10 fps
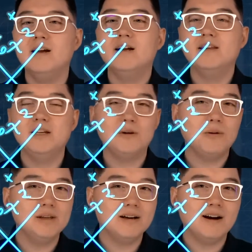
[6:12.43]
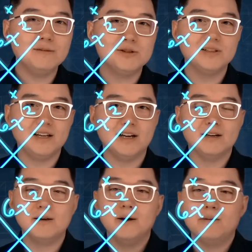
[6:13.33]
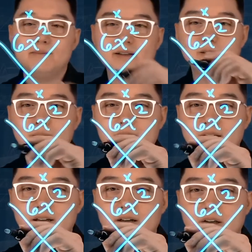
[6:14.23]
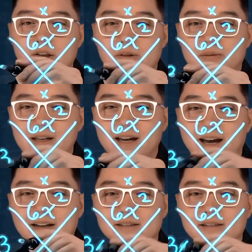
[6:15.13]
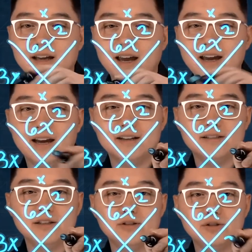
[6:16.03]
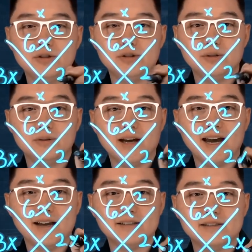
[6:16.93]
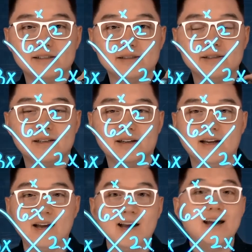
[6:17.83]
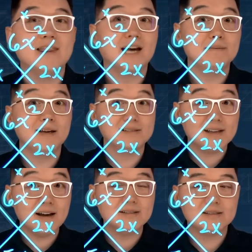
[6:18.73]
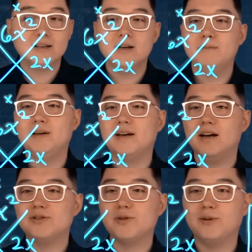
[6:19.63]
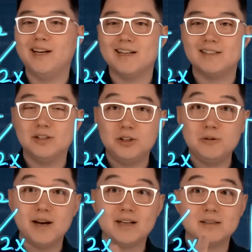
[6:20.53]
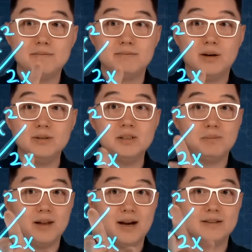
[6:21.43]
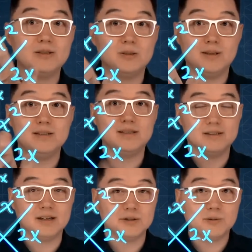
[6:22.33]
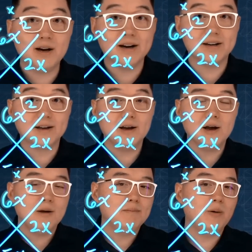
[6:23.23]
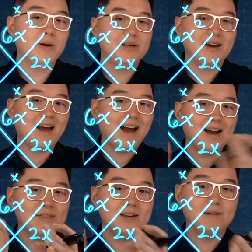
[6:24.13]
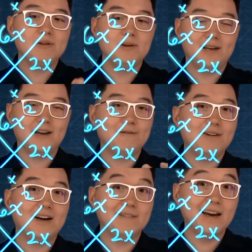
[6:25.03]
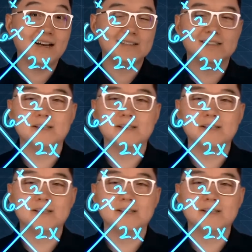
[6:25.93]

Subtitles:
The only option here must be 3x and 2x. That makes sense because 3x and 2x multiplies to be 6x squared, but when you add them, you get 5x.